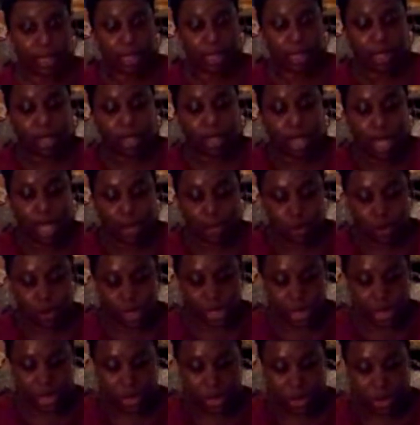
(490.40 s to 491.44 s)
I'm going
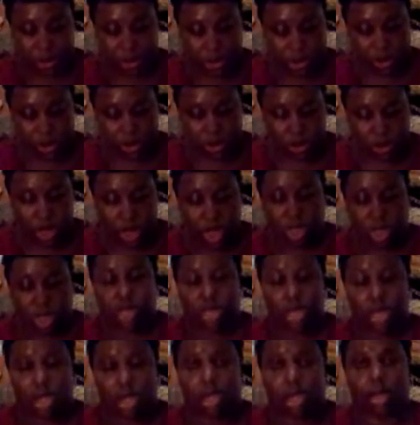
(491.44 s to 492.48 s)
to
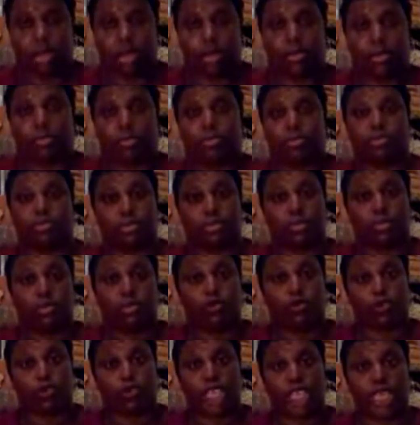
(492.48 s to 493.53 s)

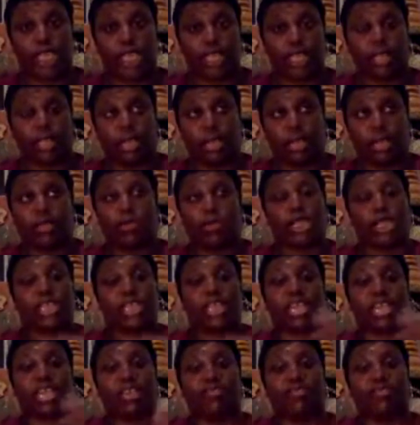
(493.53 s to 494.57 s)
I'm going to
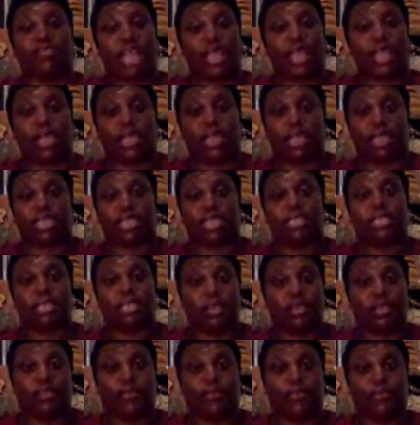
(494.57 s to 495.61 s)
give like a list
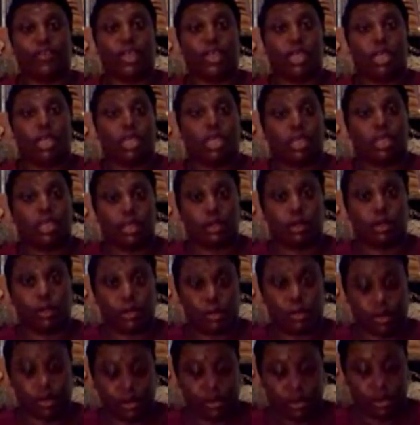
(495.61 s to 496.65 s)
of
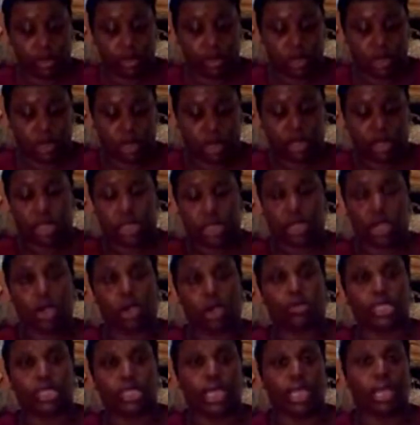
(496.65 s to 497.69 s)
the songs
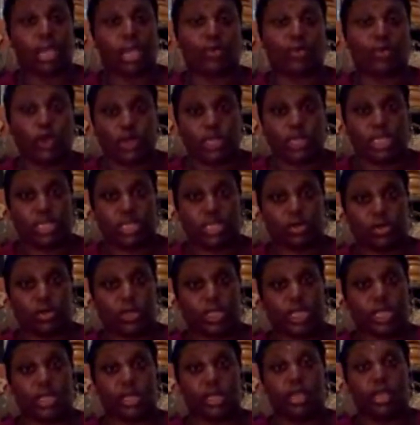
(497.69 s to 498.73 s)
that I'm going to
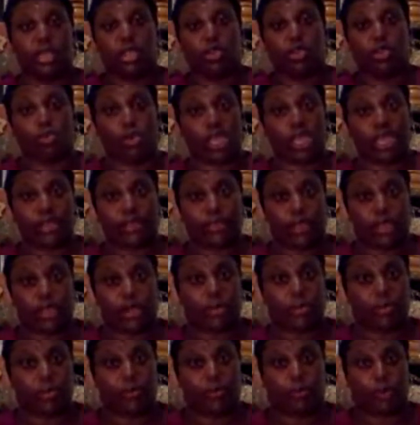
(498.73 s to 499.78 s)
be reading
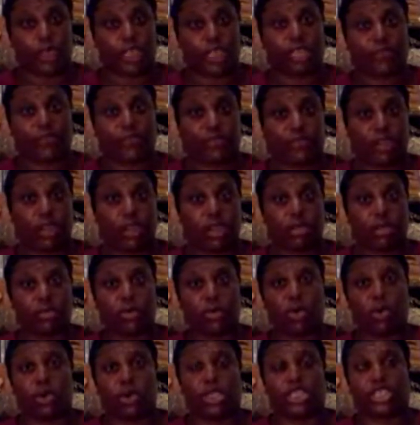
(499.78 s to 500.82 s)
from,
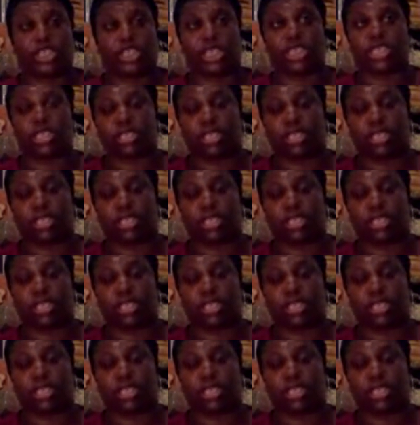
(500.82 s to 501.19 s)
or just